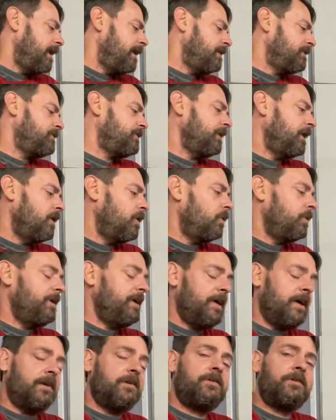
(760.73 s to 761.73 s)
So
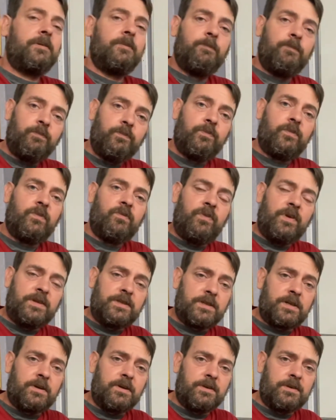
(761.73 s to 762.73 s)
yes,
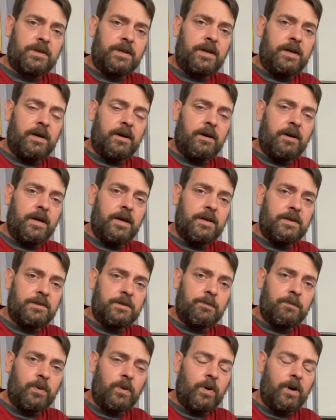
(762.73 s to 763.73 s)
physical security is
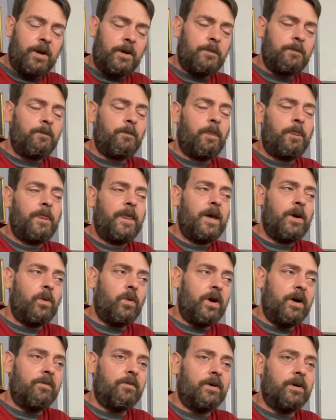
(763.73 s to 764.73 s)
important.
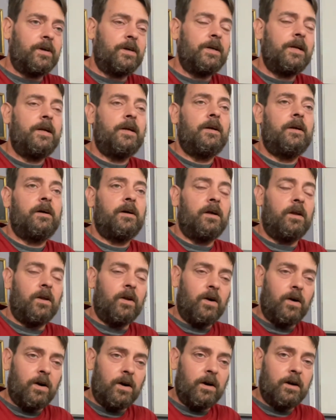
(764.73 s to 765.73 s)
However,
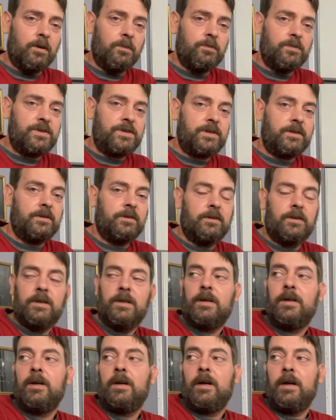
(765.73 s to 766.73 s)
alarms,
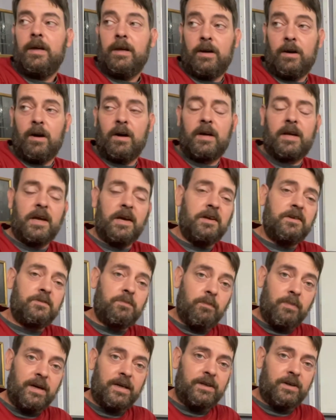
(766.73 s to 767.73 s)
in our case,
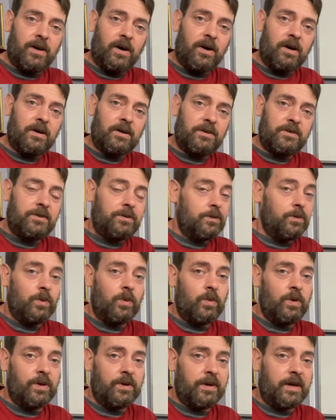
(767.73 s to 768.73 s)
big dogs who
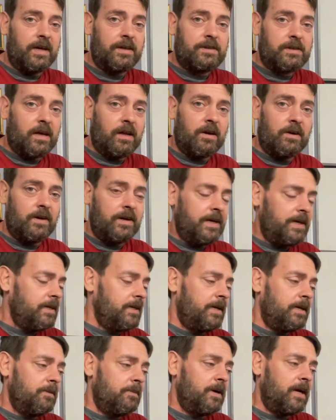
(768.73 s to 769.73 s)
will not tolerate
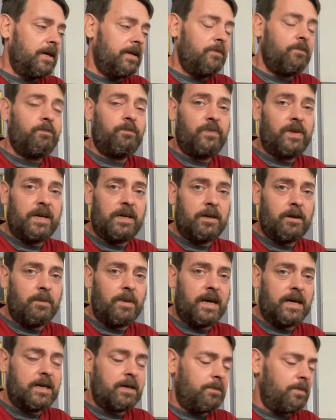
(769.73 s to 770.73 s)
anybody thinking
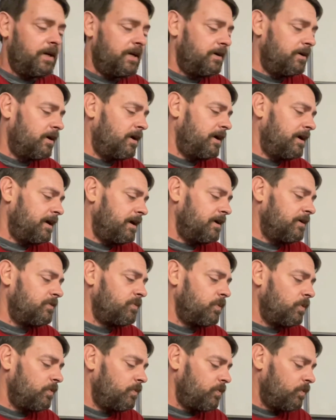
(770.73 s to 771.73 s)
about coming into our house
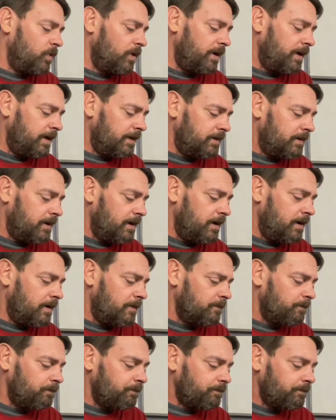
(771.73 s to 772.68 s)
if we're not there,